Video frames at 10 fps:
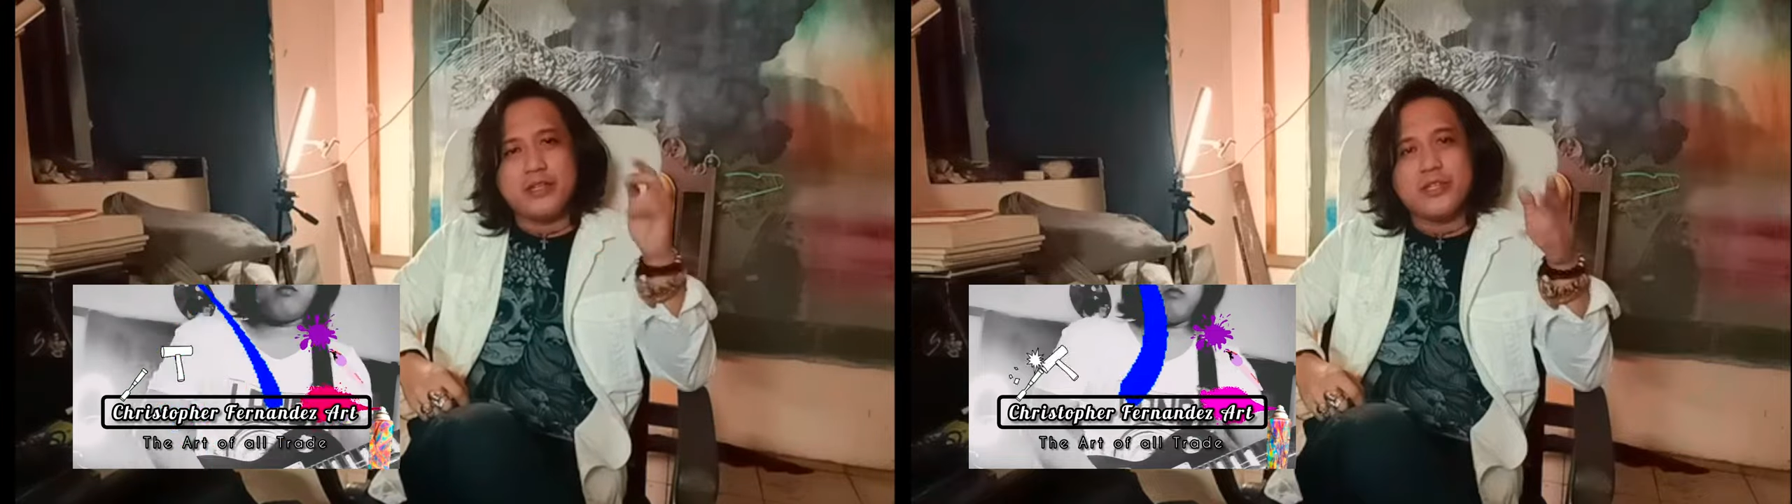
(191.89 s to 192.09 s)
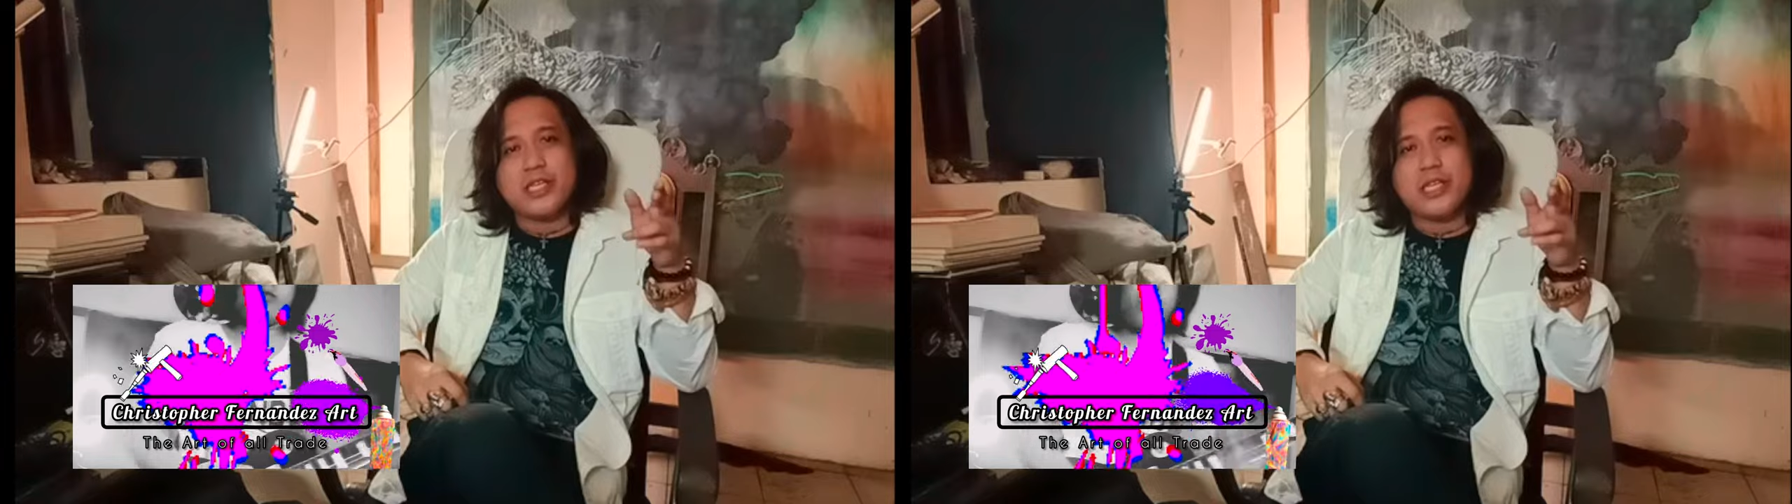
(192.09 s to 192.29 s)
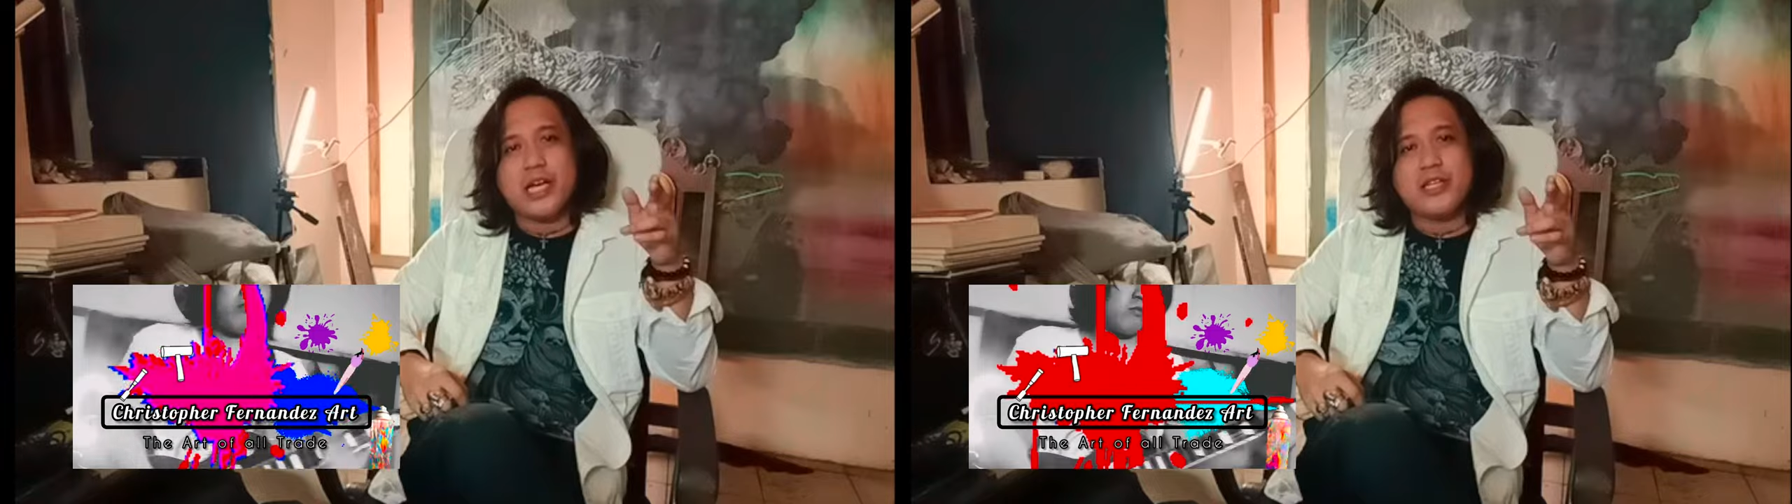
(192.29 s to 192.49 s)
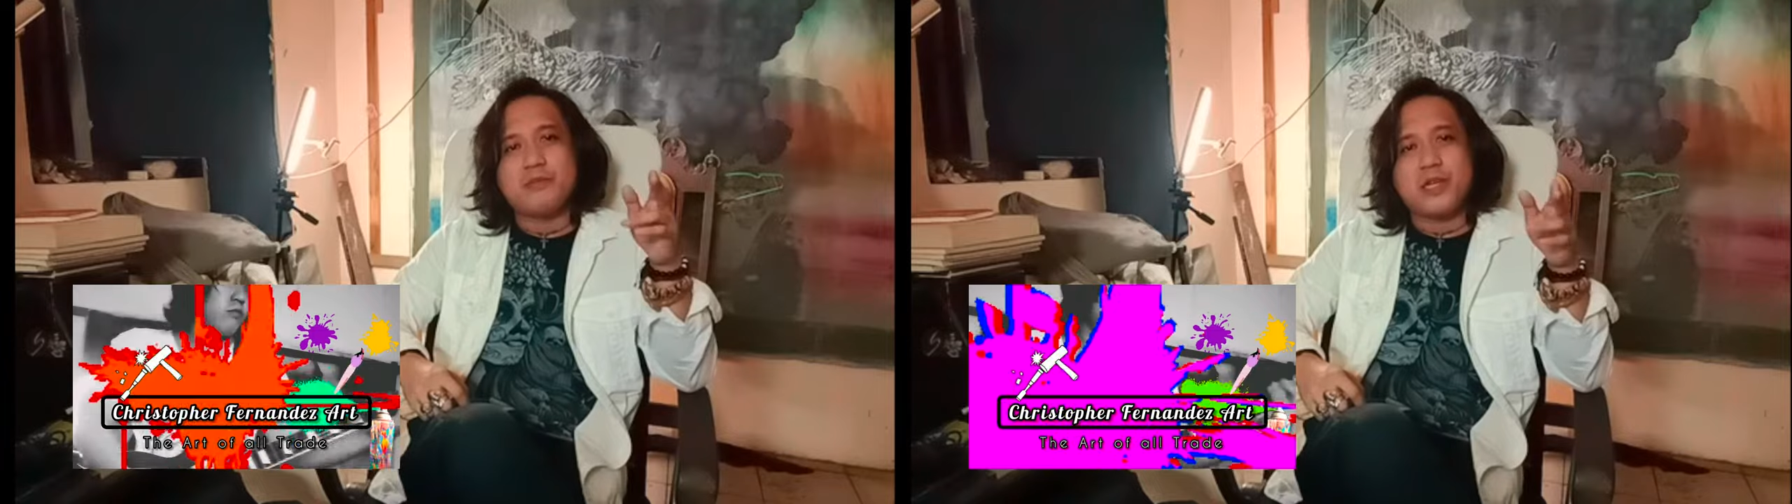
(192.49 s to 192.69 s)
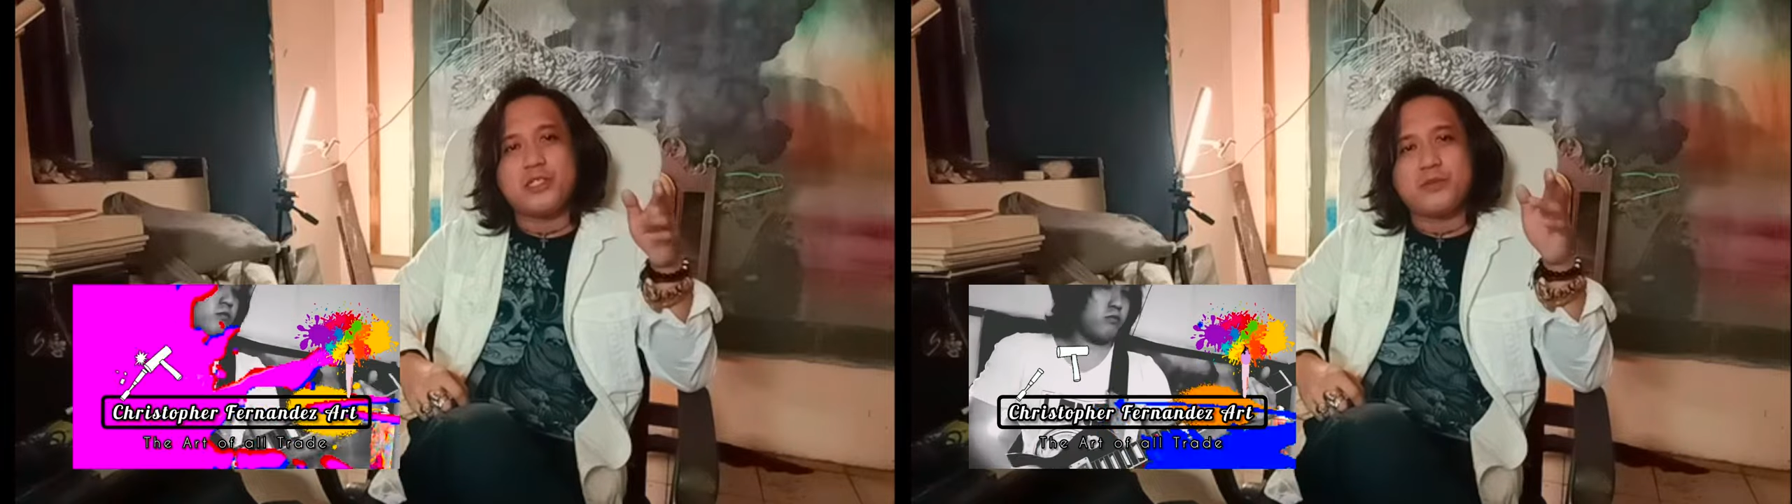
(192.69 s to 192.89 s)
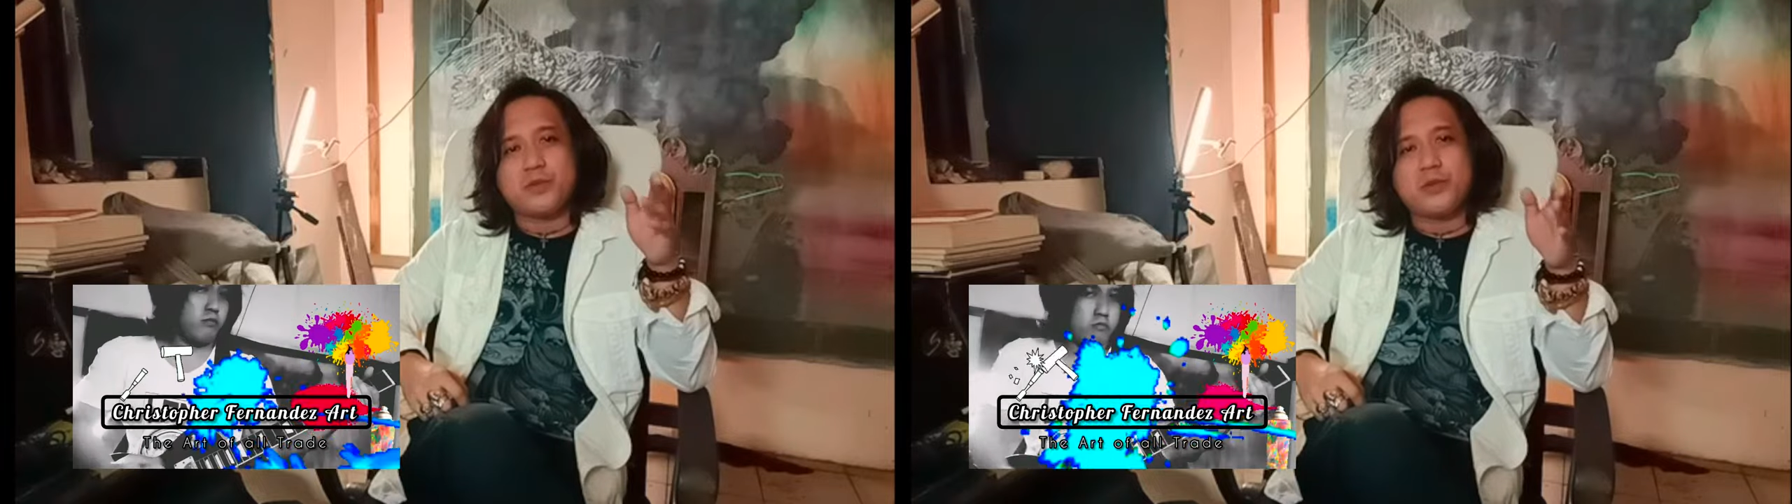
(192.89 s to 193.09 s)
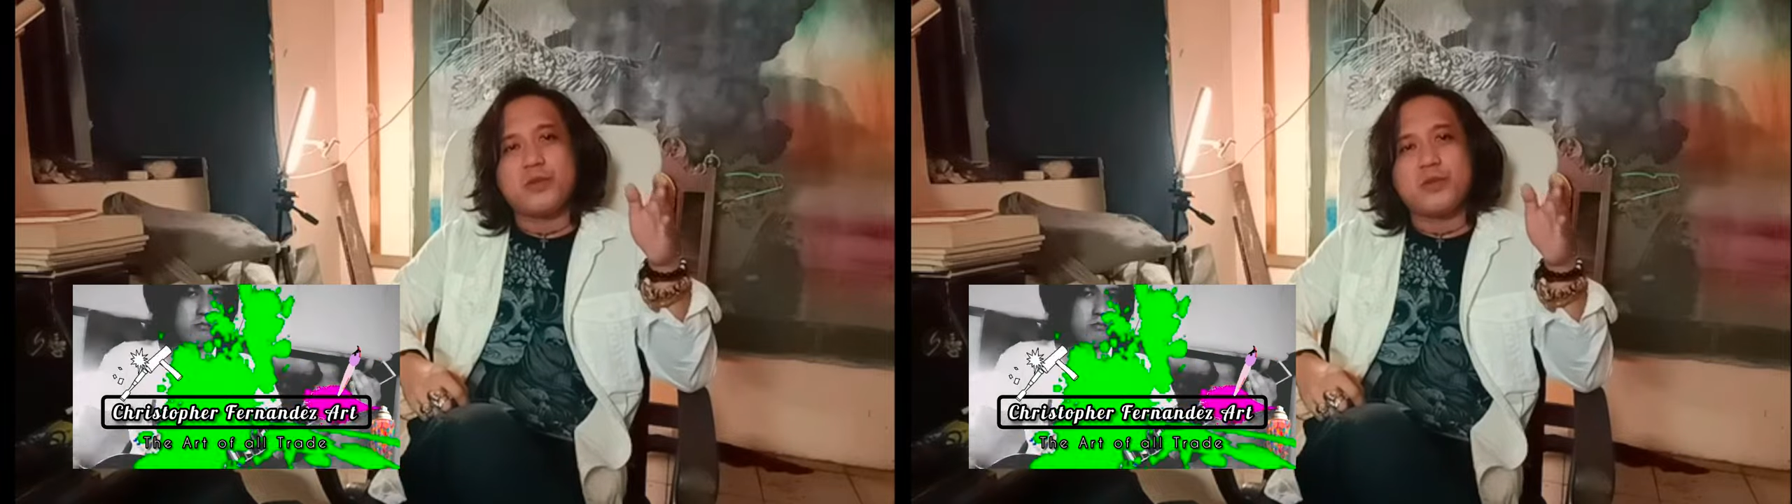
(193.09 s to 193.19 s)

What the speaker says: there's a lot of bunch of cool